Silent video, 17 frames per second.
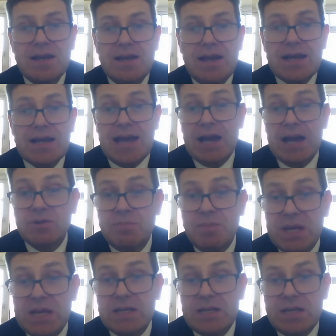
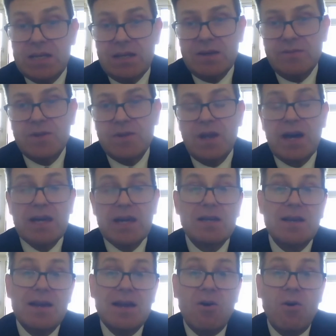accountability, if you
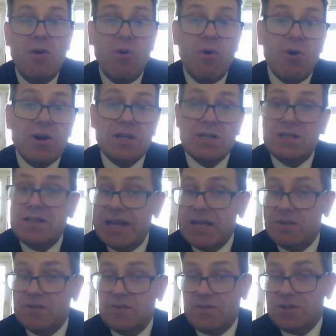like, or
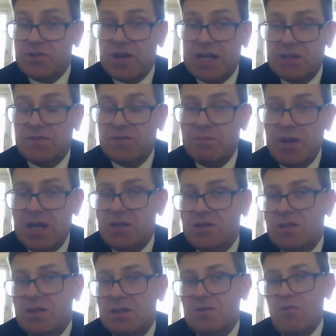incentives for
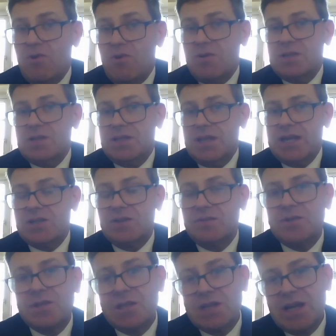transformation, or
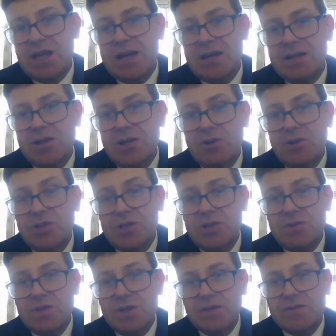incentives to get, you know, to
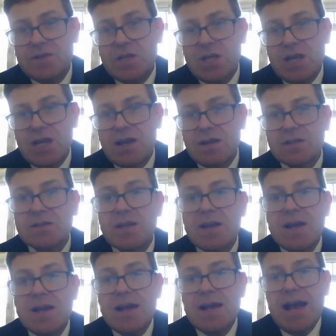do different things
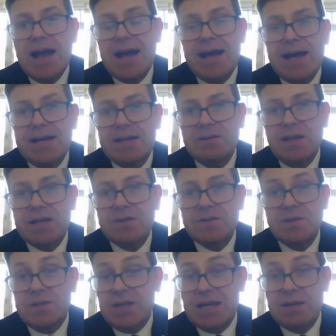like
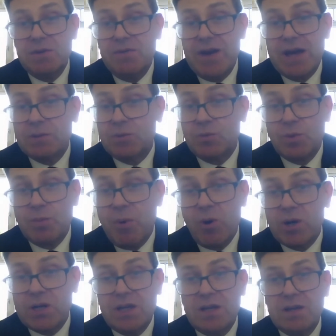sustainable development
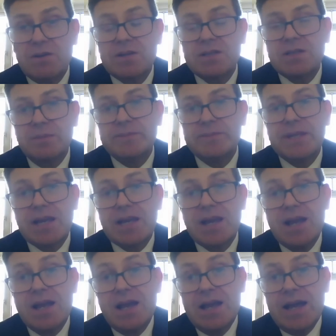reporting or something.
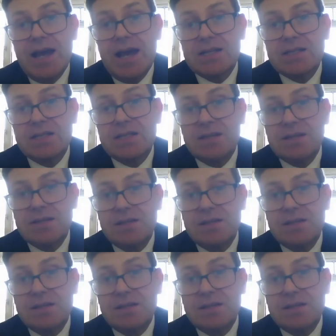To